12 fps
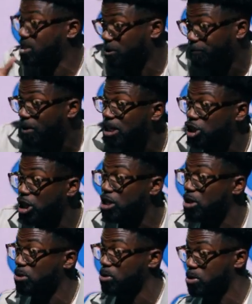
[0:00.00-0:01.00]
the phrase she
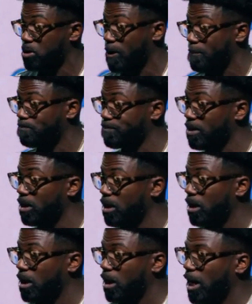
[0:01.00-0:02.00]
used.
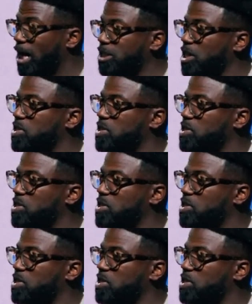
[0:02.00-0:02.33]
And she